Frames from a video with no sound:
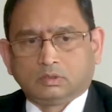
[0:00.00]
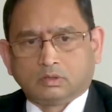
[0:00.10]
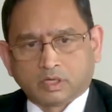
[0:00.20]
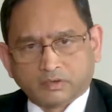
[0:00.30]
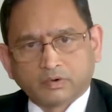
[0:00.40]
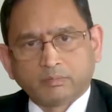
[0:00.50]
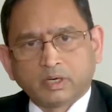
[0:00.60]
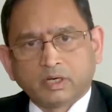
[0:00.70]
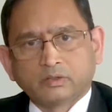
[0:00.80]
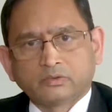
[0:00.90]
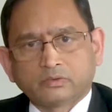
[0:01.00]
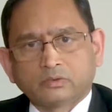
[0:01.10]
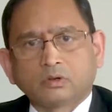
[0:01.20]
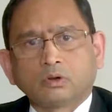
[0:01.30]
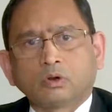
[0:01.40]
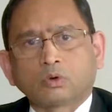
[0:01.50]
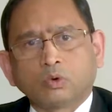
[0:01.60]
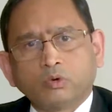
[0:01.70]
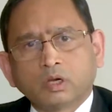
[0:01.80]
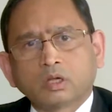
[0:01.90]
or deferments or
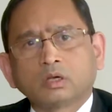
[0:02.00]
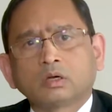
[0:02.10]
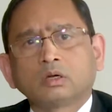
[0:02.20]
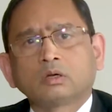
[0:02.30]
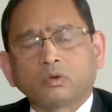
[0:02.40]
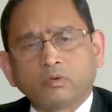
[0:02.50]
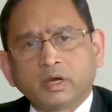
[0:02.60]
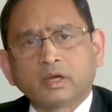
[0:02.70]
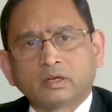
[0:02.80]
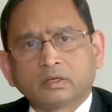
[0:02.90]
covenant